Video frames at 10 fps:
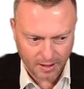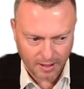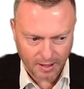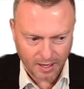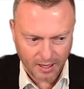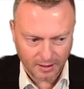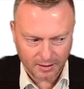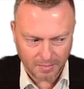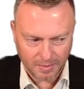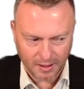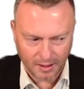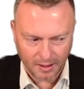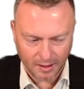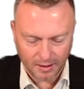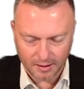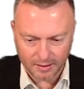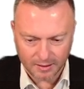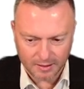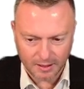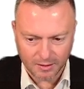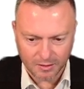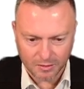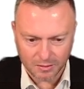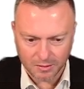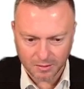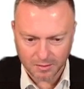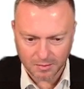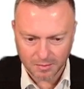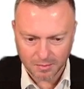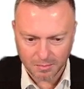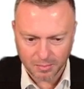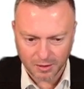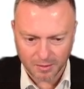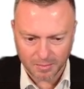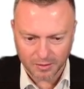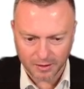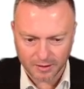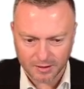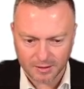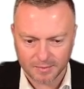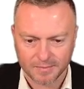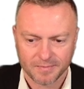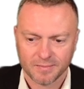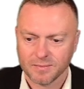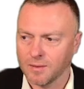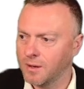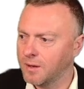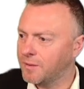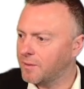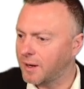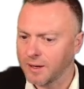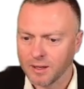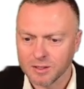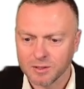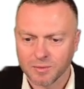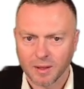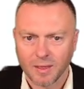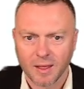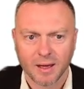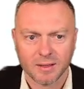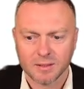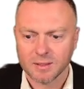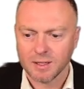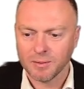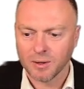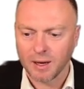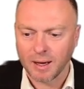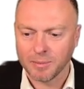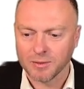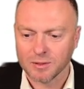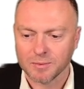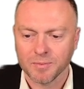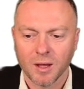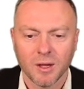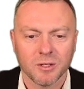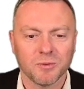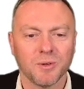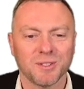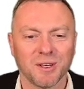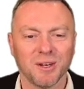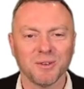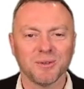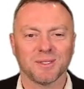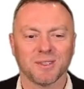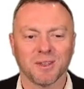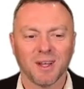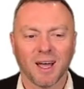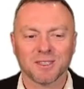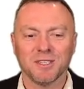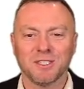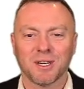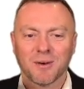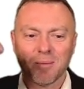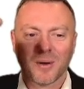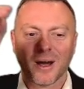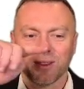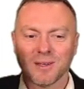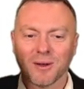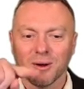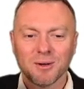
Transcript: need to be single bullet points. Let's run that and see what happens. So what it's going to do is going to actually generate Python code